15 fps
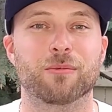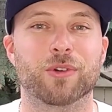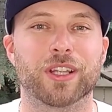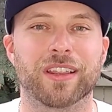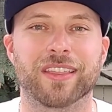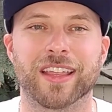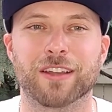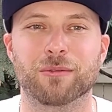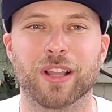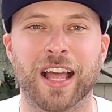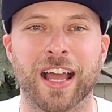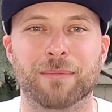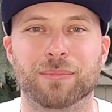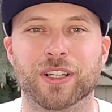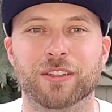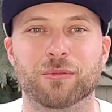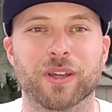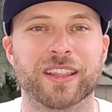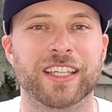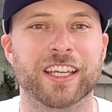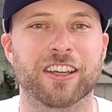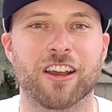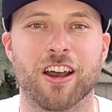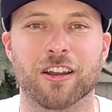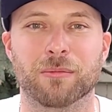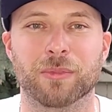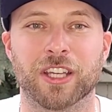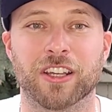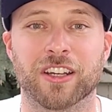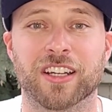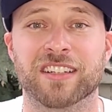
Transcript: what do you think will happen with the economy here?